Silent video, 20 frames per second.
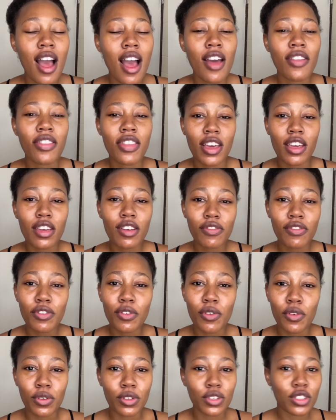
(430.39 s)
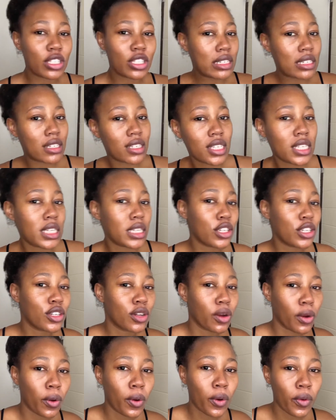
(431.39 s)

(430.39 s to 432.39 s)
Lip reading: thank you for just, you know,